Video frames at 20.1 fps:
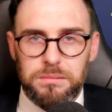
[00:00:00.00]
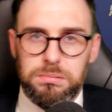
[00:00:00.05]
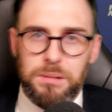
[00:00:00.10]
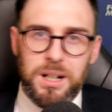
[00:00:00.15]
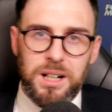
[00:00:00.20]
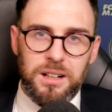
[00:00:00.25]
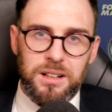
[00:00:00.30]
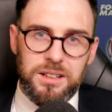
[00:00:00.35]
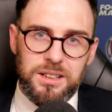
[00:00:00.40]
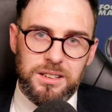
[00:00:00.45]

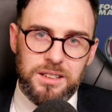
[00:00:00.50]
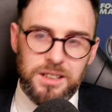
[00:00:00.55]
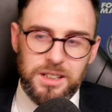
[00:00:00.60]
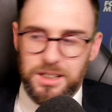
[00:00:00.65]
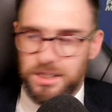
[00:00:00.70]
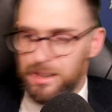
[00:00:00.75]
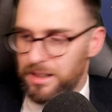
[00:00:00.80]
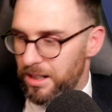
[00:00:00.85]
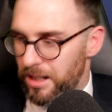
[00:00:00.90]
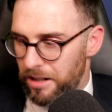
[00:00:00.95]
Well,
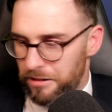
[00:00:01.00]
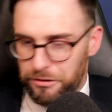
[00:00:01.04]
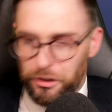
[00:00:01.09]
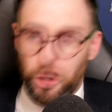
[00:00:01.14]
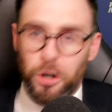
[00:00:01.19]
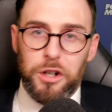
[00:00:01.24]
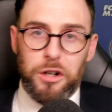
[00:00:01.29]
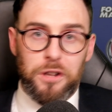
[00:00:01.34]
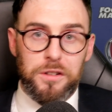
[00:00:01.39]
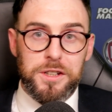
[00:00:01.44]
I've
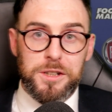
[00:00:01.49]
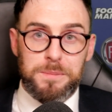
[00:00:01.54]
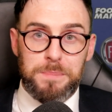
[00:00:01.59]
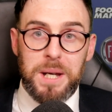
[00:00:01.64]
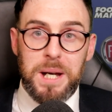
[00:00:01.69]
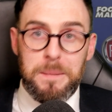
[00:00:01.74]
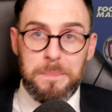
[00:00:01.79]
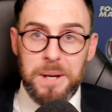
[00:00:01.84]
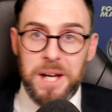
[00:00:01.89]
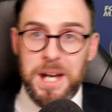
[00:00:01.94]
got it on this
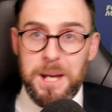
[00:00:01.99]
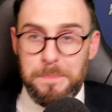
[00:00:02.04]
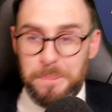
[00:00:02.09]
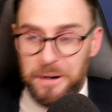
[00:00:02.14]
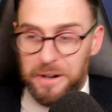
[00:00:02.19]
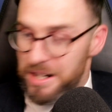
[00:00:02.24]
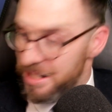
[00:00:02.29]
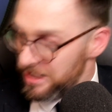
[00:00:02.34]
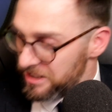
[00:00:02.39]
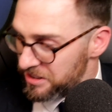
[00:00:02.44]
bit of
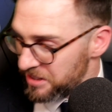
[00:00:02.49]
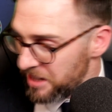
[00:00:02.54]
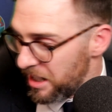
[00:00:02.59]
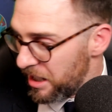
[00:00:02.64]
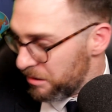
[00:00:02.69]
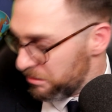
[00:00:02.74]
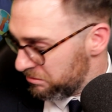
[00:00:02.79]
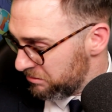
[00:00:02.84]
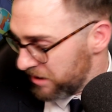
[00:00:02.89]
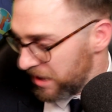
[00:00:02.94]
paper here,
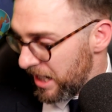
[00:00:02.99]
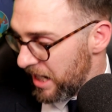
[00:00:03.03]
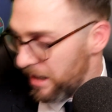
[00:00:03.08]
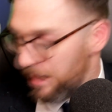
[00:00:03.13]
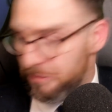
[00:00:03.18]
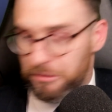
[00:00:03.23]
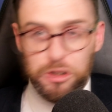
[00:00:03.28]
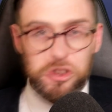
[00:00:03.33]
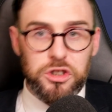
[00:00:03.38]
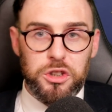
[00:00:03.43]
so yeah,
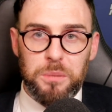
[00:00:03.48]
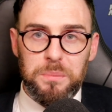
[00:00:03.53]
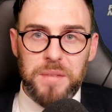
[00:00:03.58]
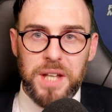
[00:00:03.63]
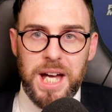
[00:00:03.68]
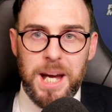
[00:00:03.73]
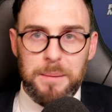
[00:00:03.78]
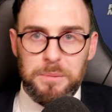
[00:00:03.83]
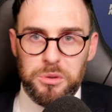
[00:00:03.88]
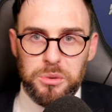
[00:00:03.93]
I've got some
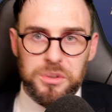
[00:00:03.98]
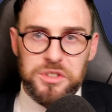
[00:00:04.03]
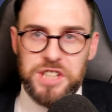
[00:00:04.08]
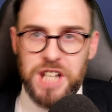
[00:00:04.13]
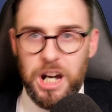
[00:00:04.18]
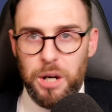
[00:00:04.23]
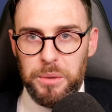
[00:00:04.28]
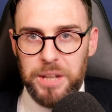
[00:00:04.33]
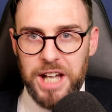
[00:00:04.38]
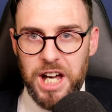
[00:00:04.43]
names. We'll
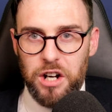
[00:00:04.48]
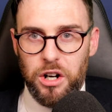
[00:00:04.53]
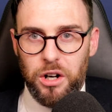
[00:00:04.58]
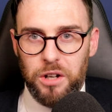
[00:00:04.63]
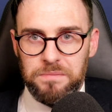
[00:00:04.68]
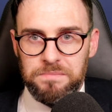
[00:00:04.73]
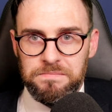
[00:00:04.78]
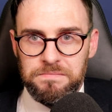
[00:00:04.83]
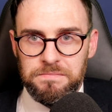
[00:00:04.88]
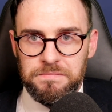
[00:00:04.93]
see how we get
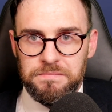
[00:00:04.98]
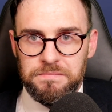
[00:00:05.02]
on.